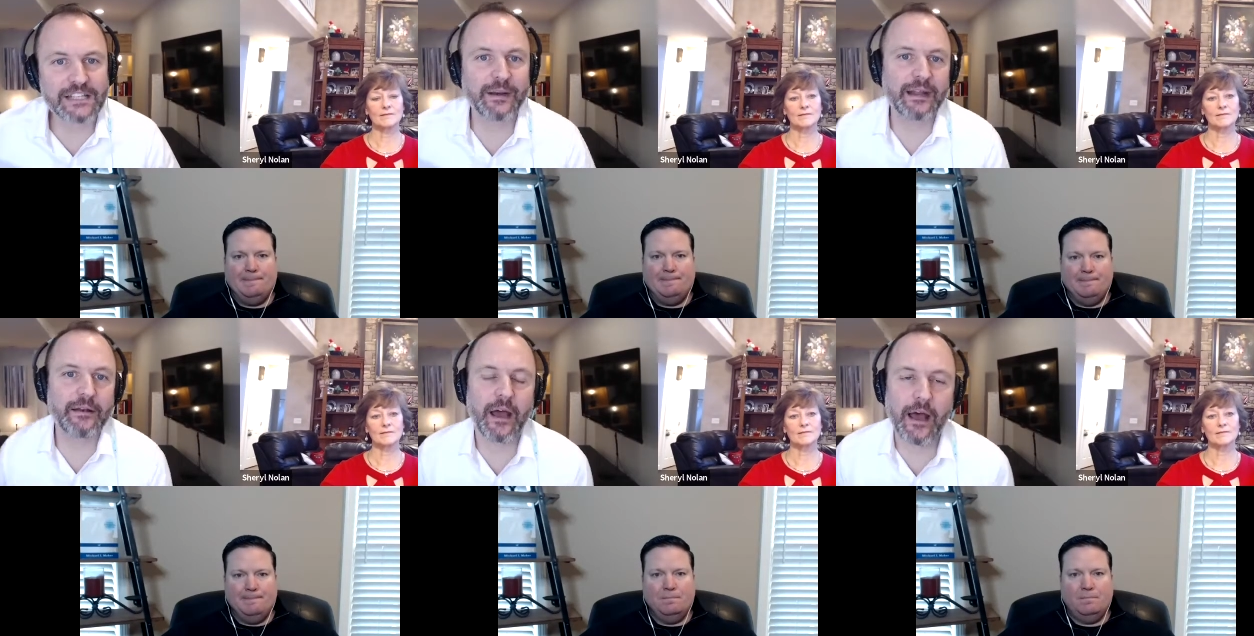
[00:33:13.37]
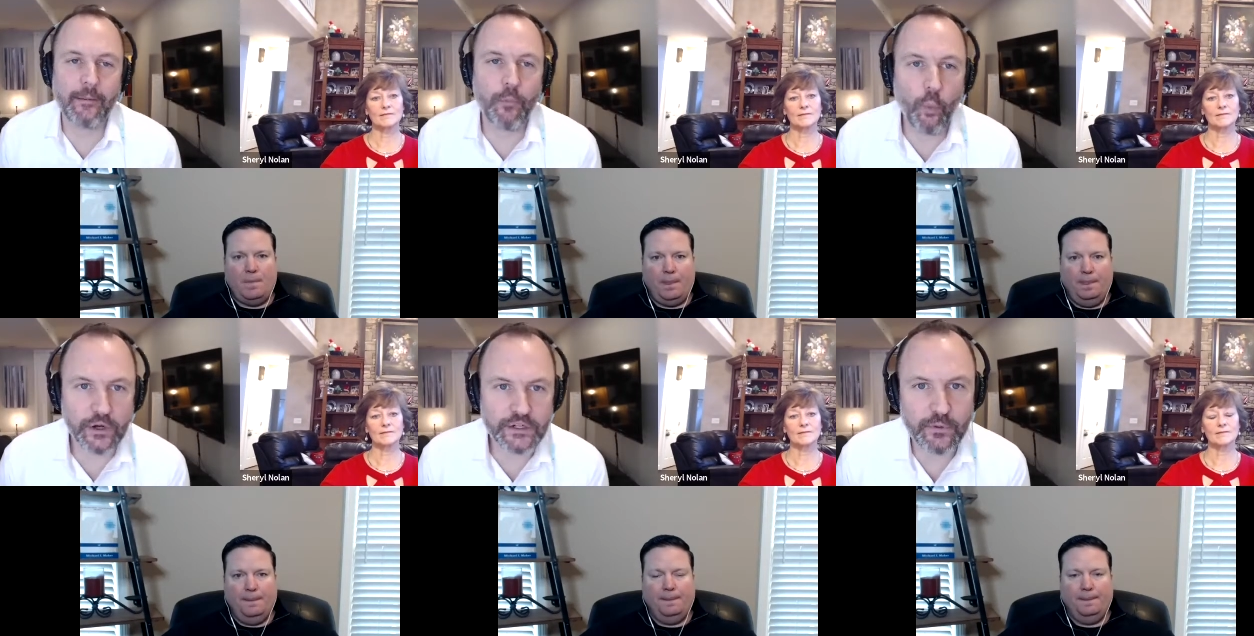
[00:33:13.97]
Speaker 1: minute um,
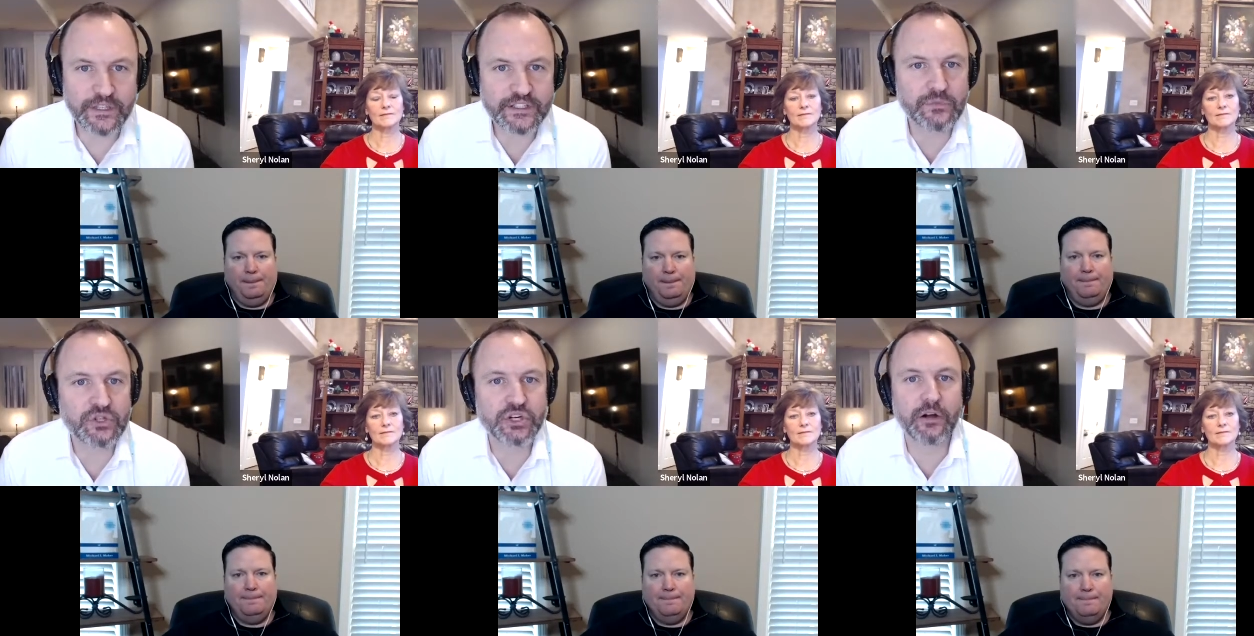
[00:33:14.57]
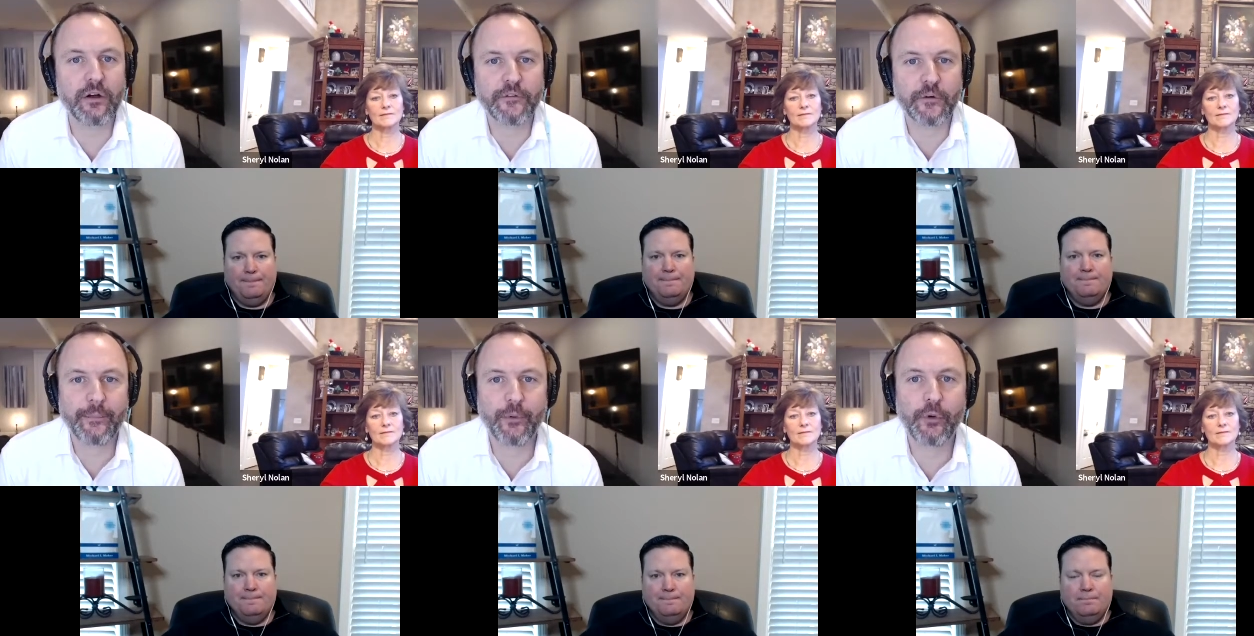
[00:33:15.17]
words of wisdom, Sheryl, for
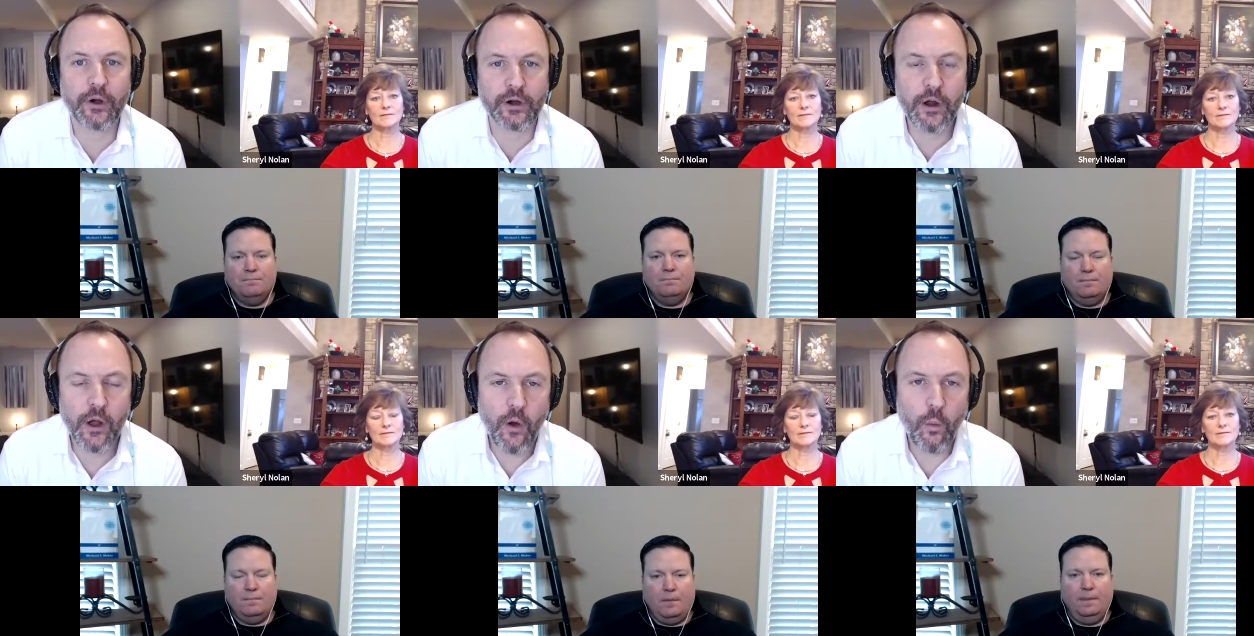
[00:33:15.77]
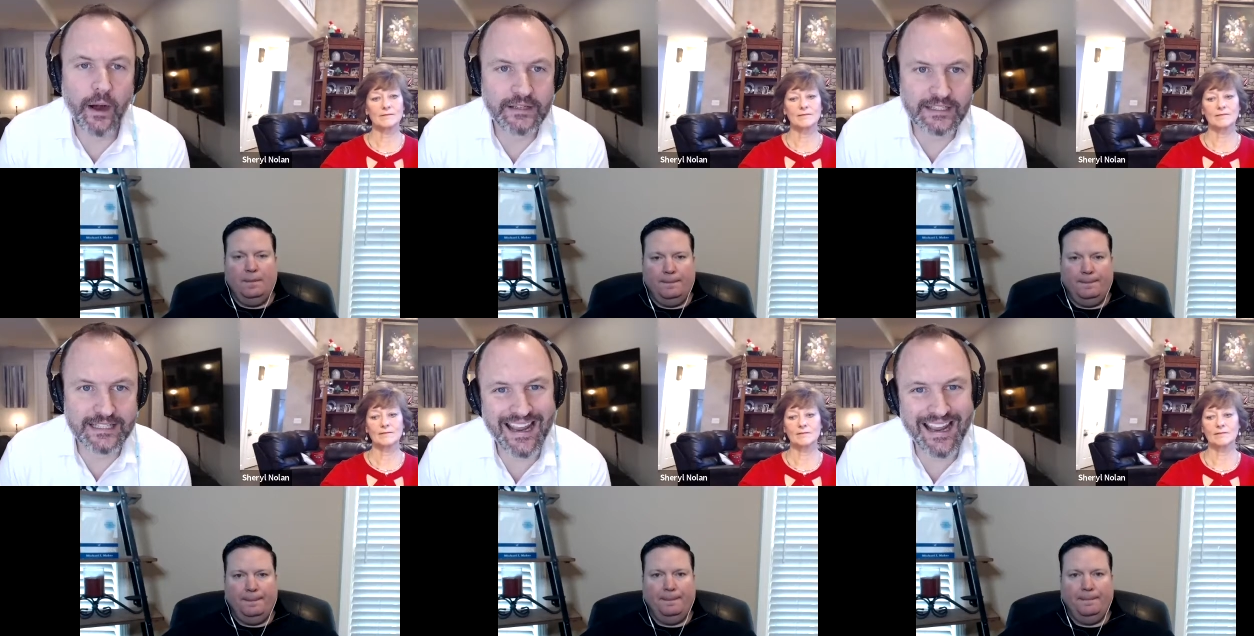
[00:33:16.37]
people who are wanting to
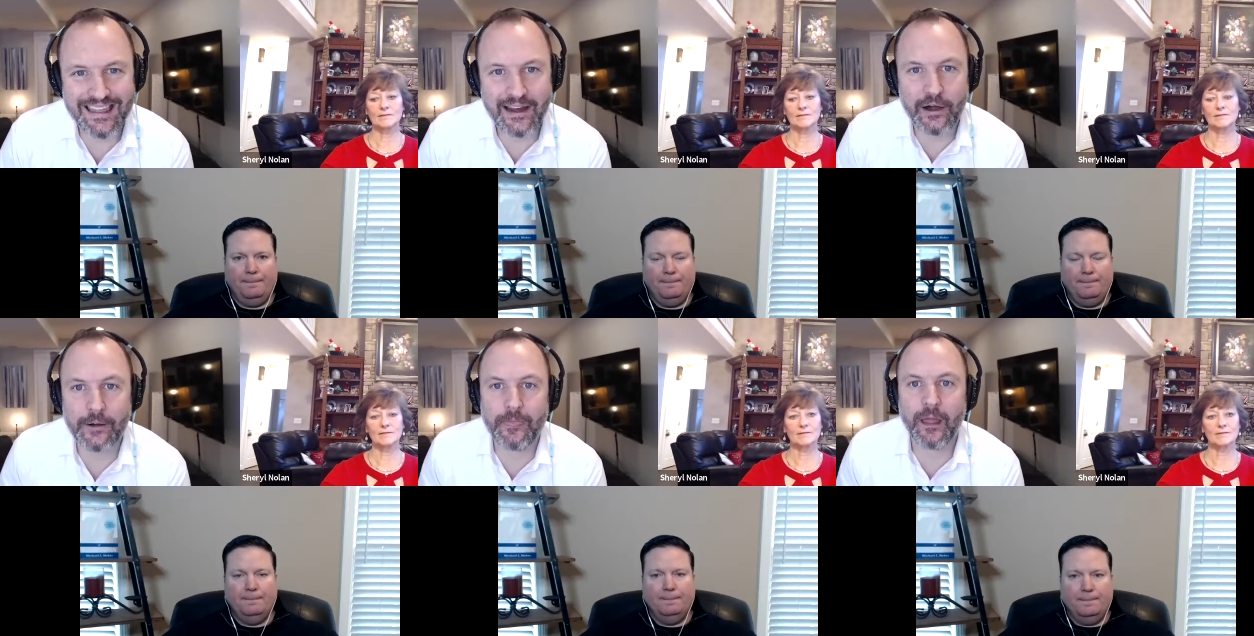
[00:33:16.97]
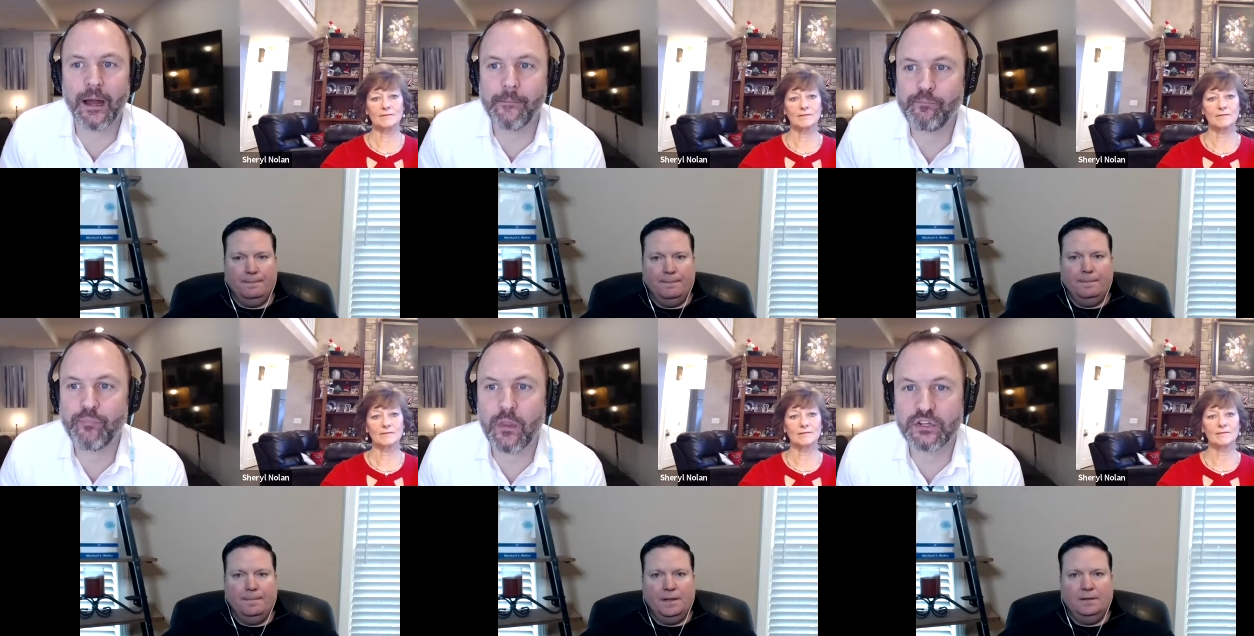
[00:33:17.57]
take their
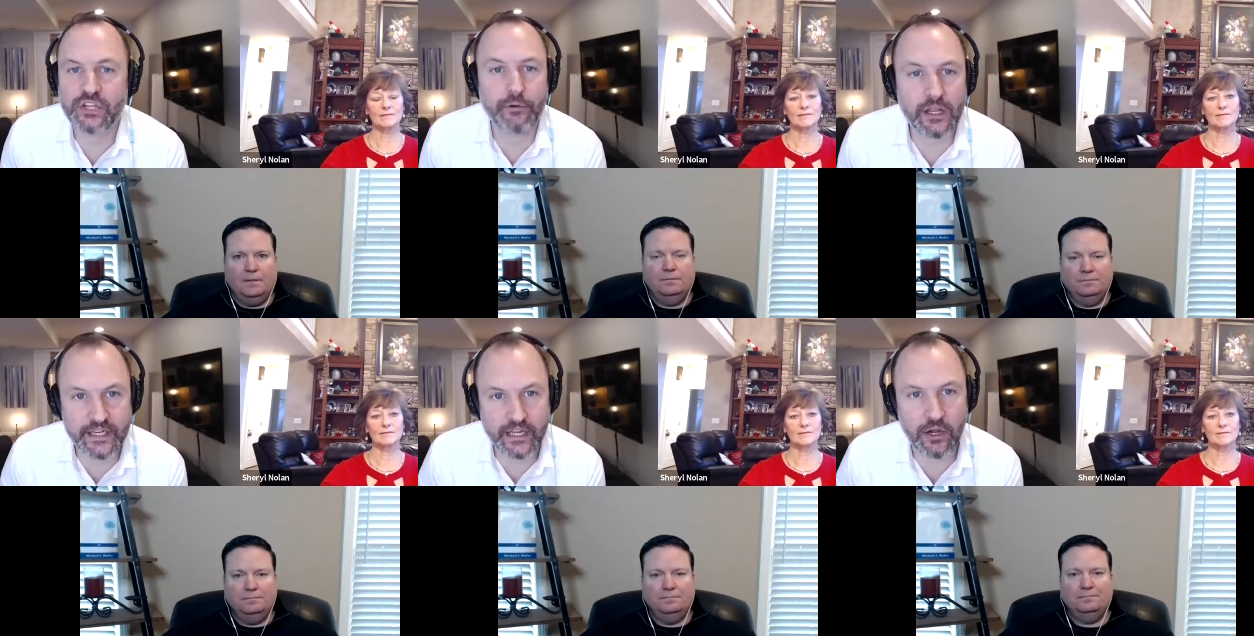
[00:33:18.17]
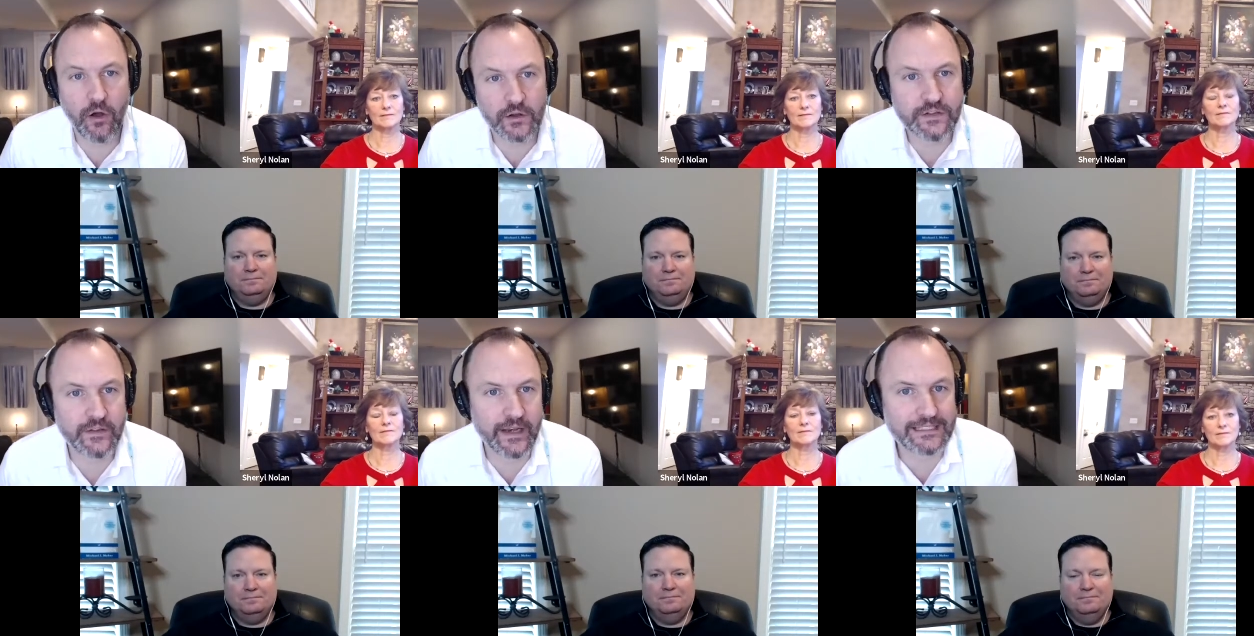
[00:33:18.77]
um, generosity calls
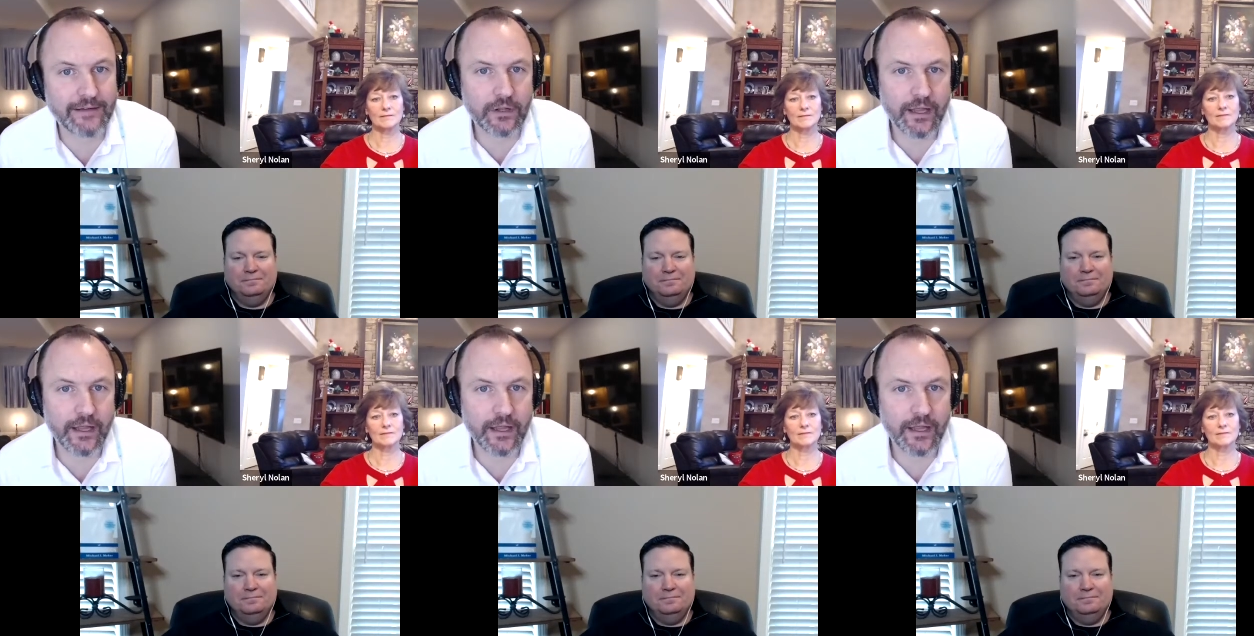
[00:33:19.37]
to the next level?